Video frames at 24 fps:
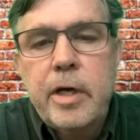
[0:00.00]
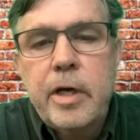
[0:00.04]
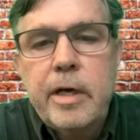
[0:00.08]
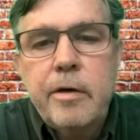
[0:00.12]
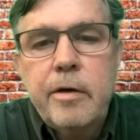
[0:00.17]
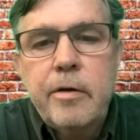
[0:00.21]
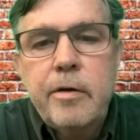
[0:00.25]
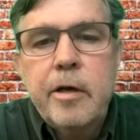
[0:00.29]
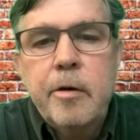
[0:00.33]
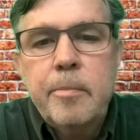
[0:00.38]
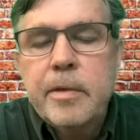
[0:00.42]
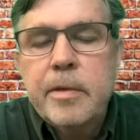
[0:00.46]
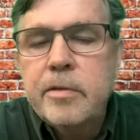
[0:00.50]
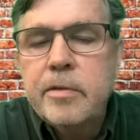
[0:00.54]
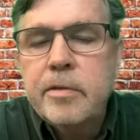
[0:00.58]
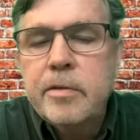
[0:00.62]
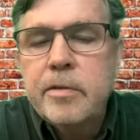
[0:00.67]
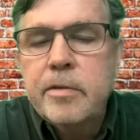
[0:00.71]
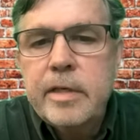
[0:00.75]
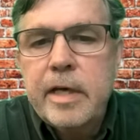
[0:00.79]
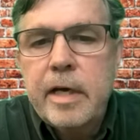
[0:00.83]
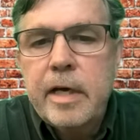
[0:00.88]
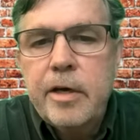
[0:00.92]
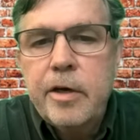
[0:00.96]
childcare
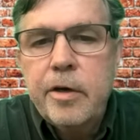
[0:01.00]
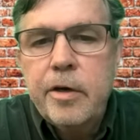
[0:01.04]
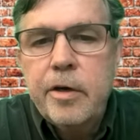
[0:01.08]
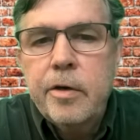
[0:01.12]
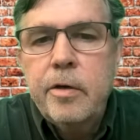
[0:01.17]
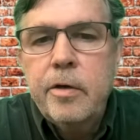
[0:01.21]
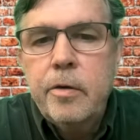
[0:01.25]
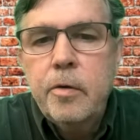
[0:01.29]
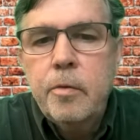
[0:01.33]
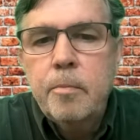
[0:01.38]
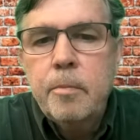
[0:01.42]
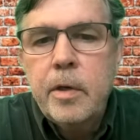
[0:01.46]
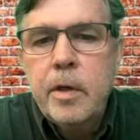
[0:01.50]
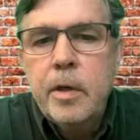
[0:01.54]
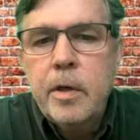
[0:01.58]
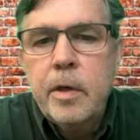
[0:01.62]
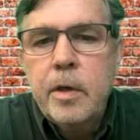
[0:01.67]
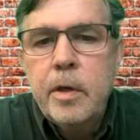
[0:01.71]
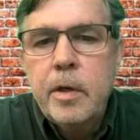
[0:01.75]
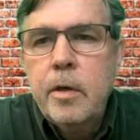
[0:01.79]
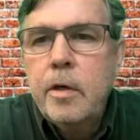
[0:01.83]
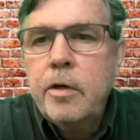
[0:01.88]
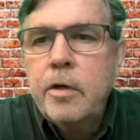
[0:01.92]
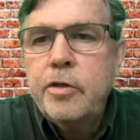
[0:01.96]
business out of your
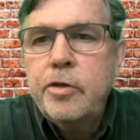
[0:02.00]
home.